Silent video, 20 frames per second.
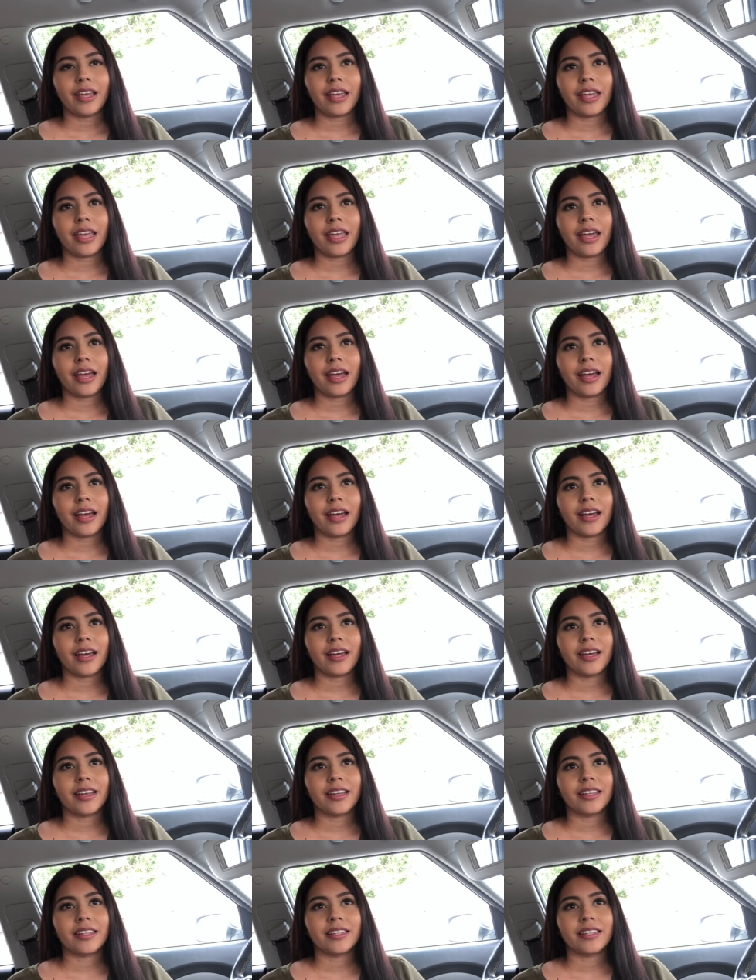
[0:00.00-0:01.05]

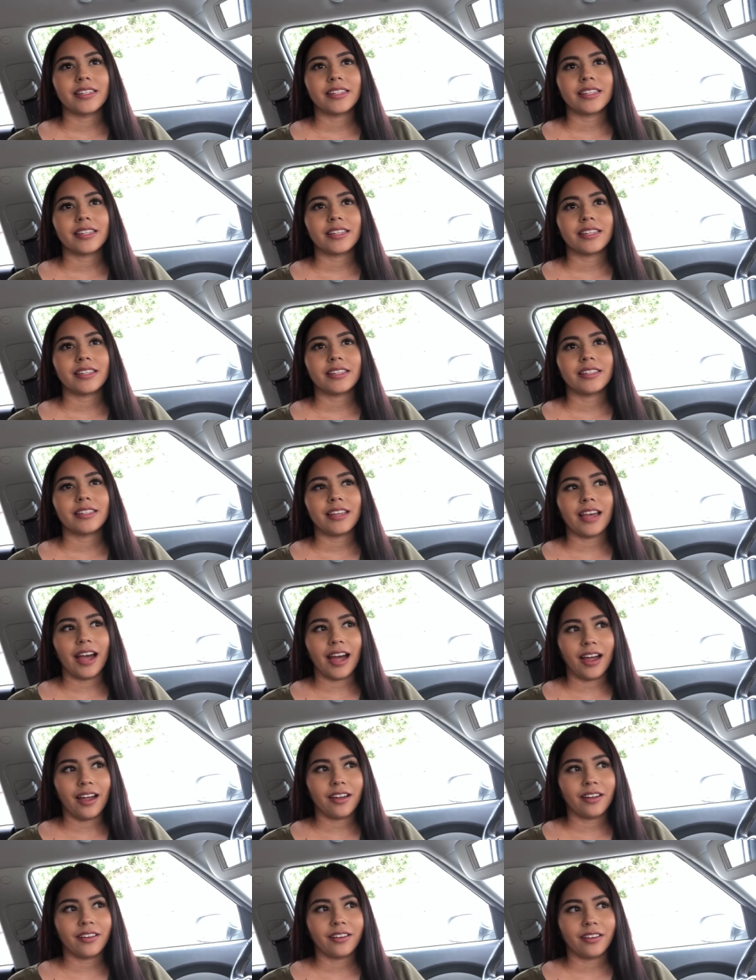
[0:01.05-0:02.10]
And
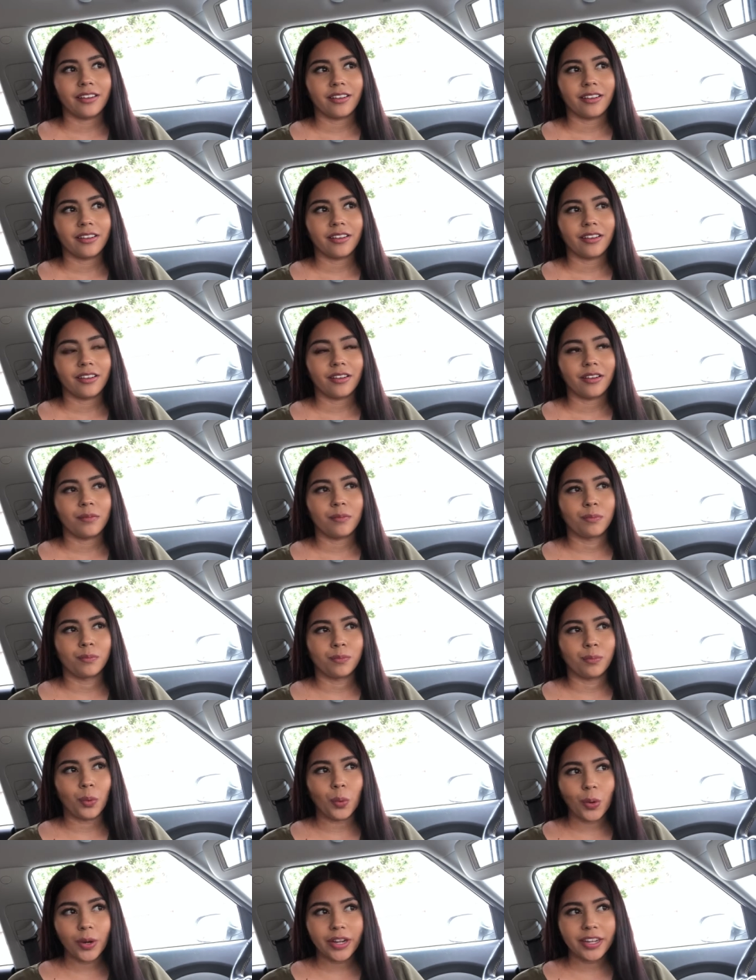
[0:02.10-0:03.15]
yeah,
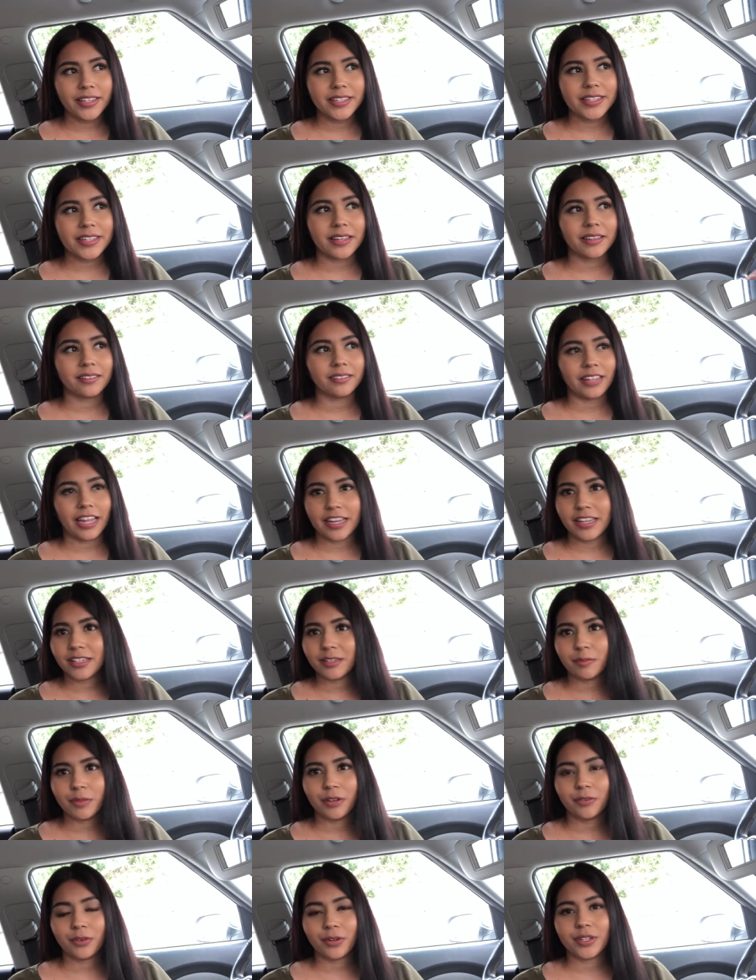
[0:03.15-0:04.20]
boys liked
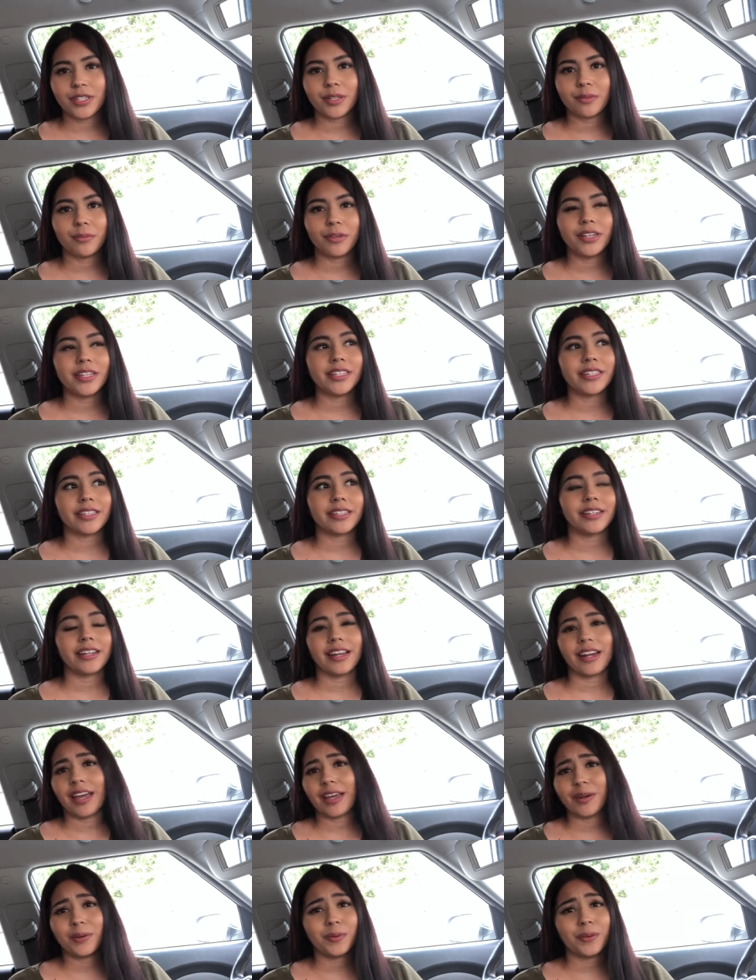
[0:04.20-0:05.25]
me for some reason,
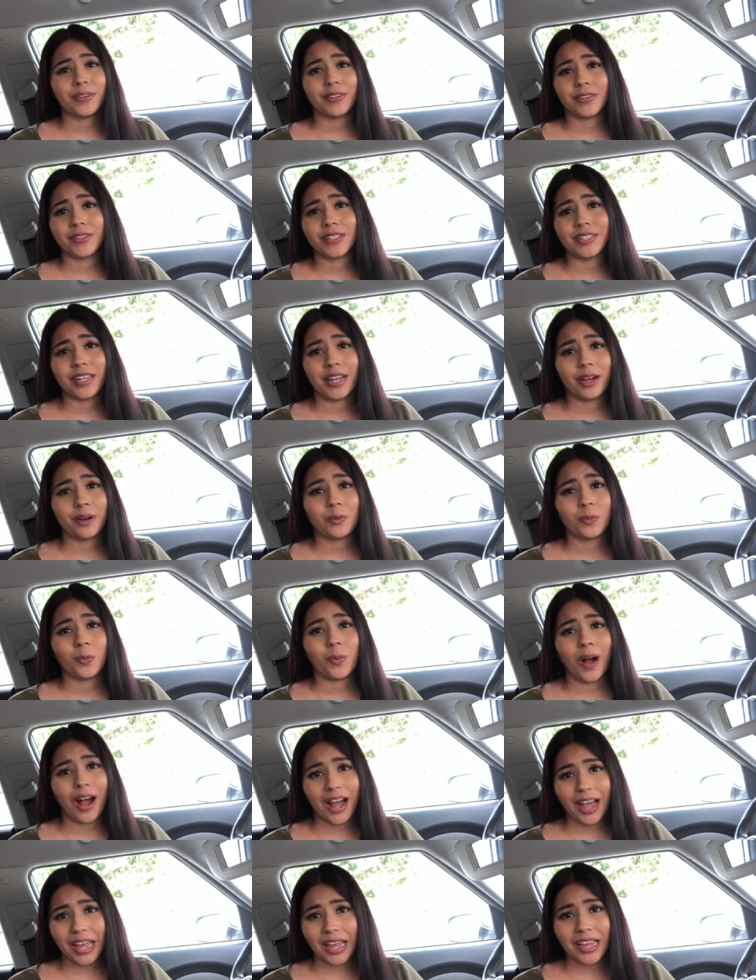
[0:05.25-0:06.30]
and I don't understand
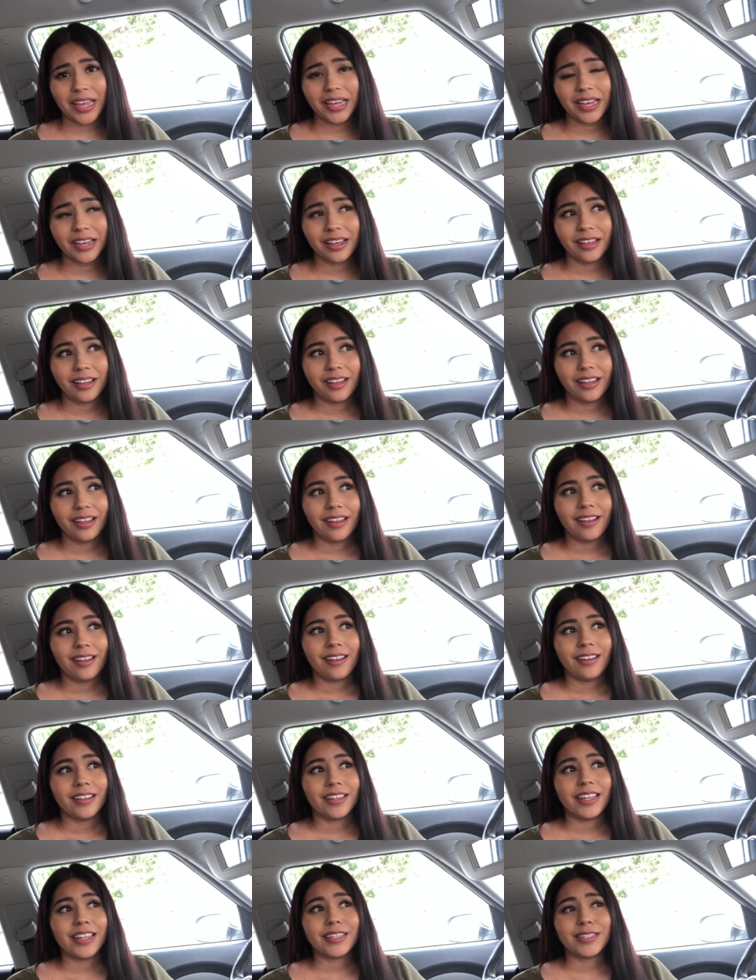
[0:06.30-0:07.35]
why.
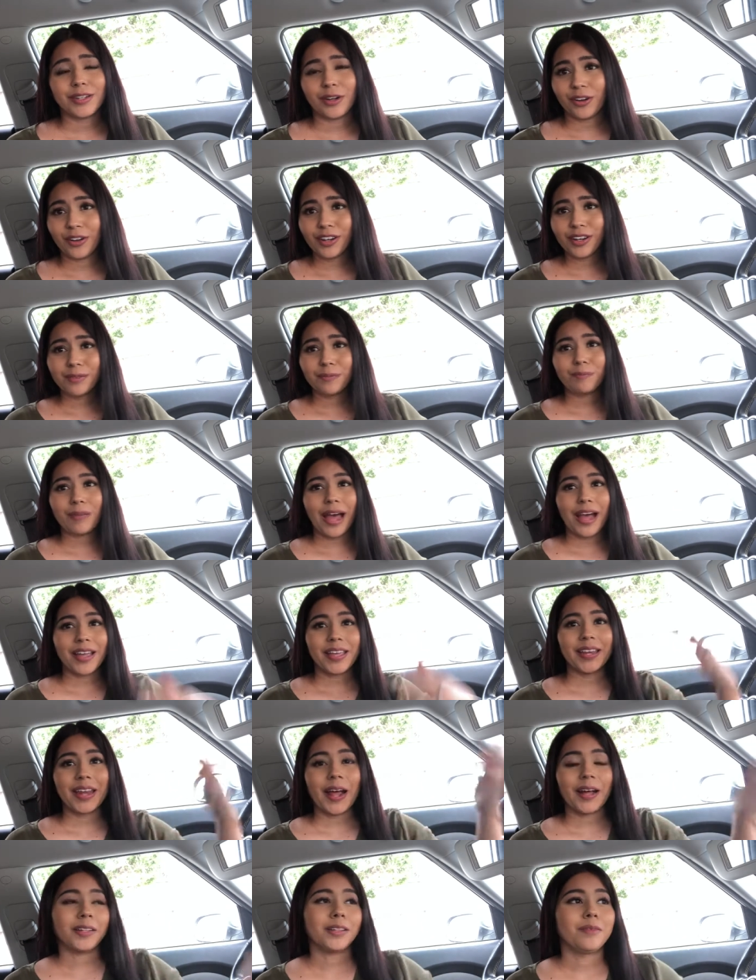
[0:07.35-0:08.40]
It started back
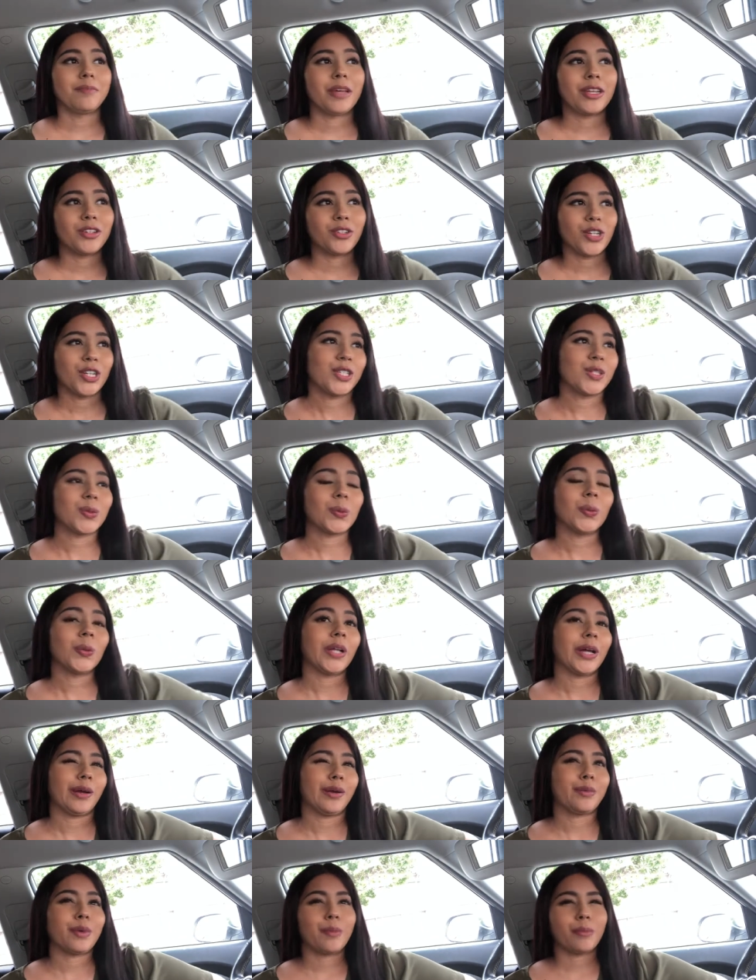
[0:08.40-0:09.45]
in elementary school.
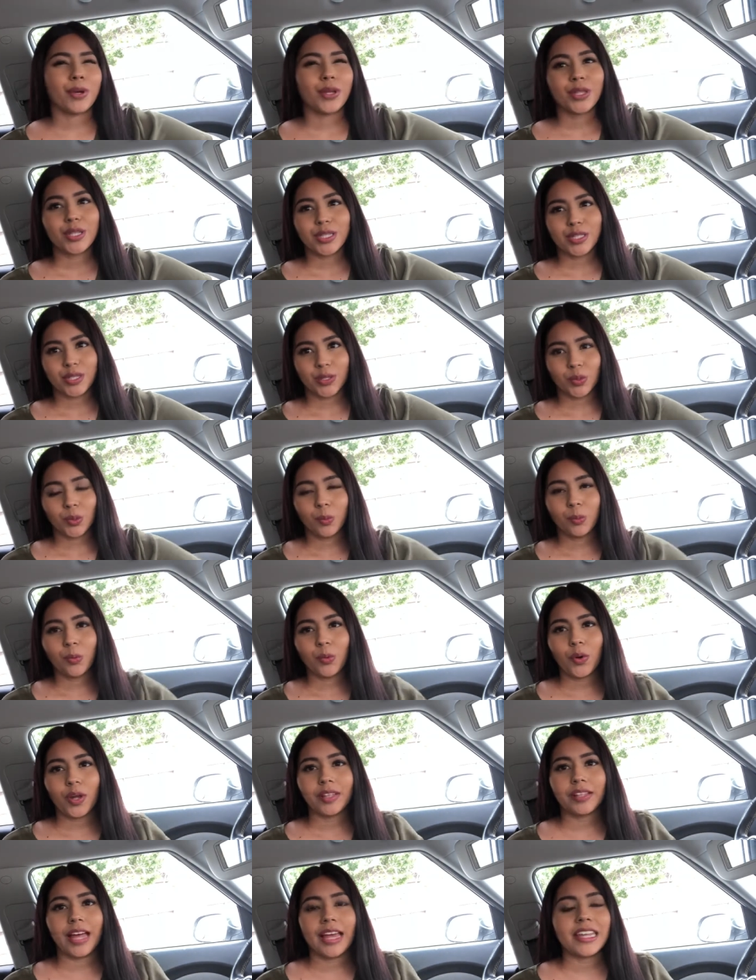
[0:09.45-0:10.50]
I remember this little
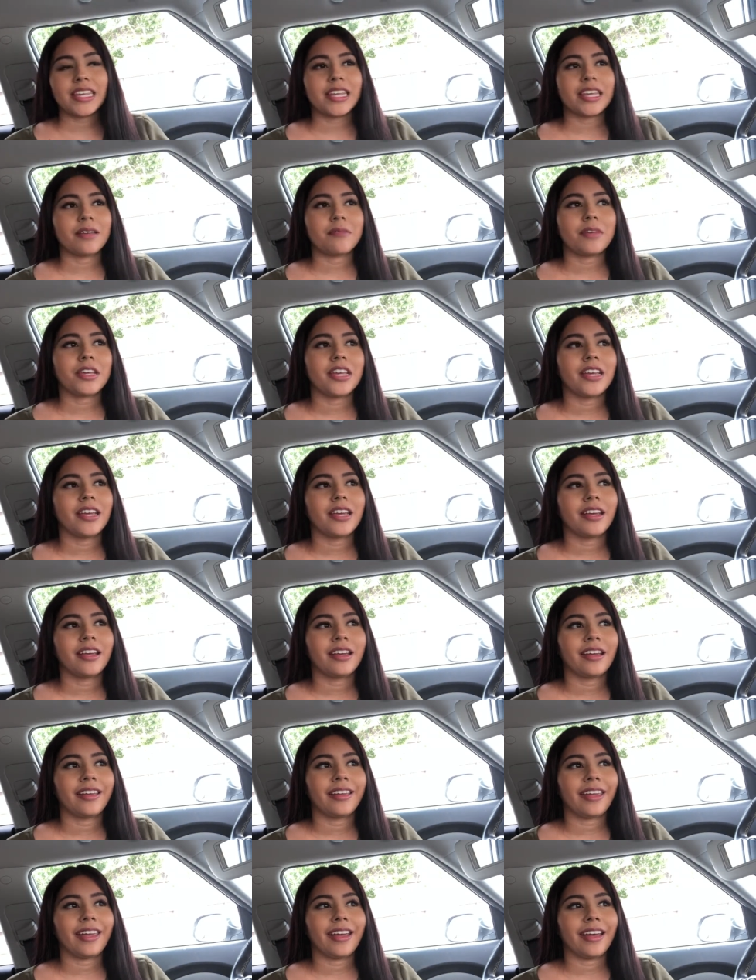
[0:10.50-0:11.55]
boy liking me,
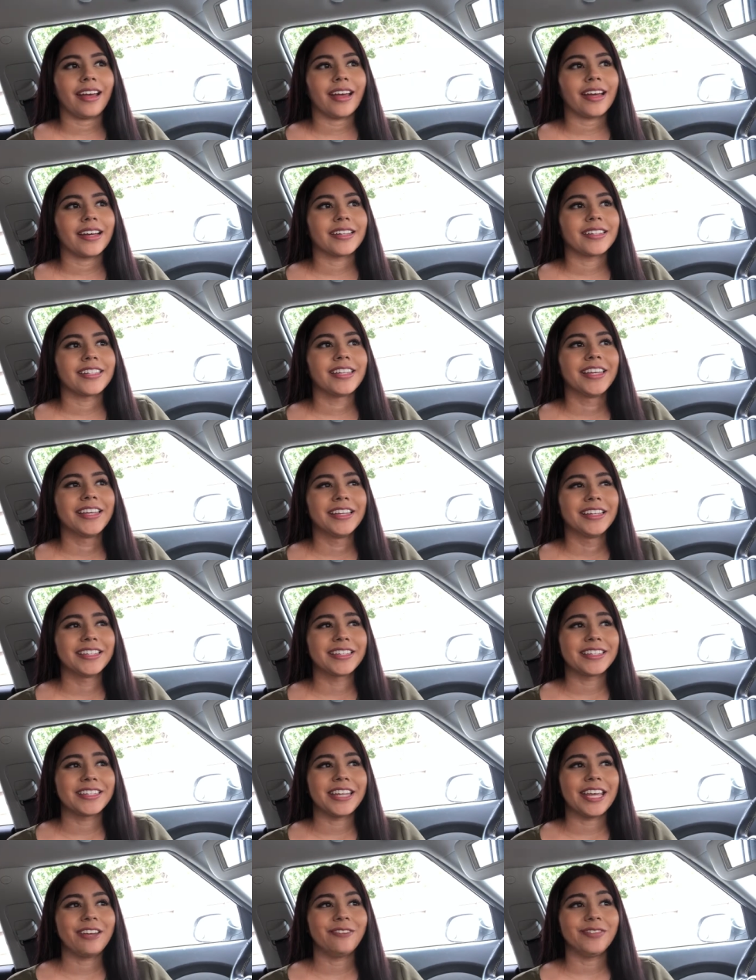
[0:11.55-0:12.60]
and his
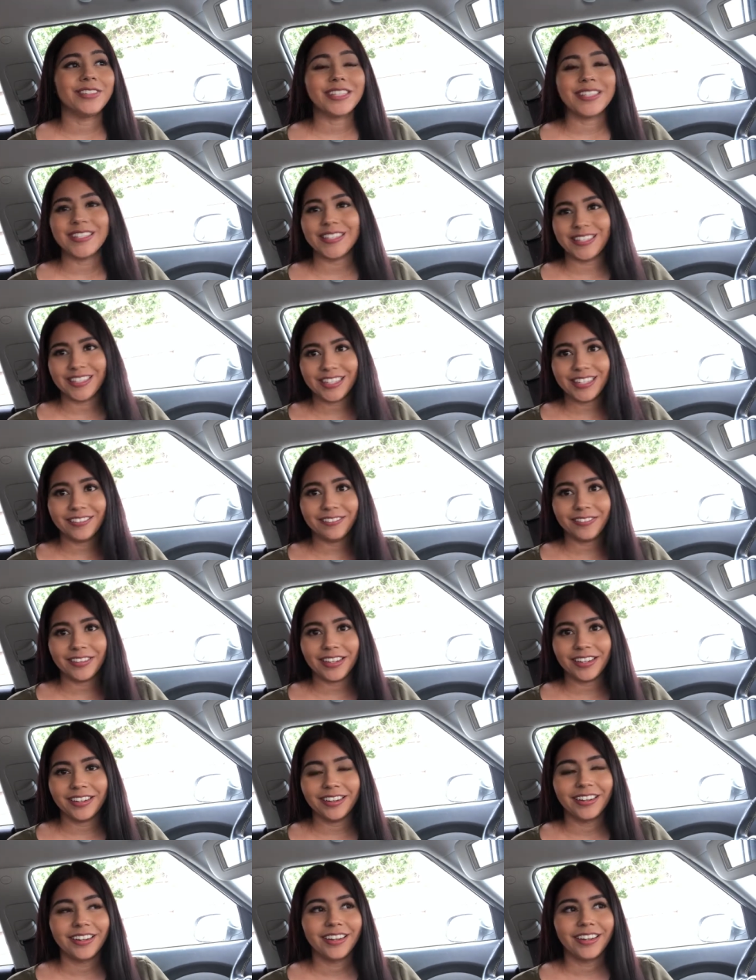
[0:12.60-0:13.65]
name was
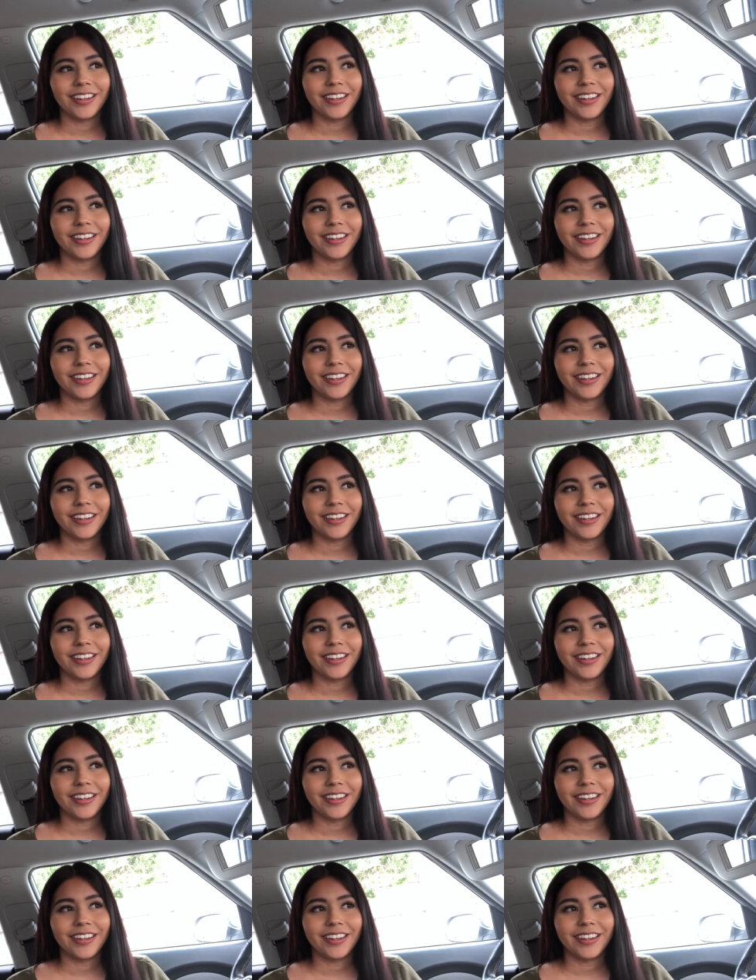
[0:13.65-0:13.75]
Steven.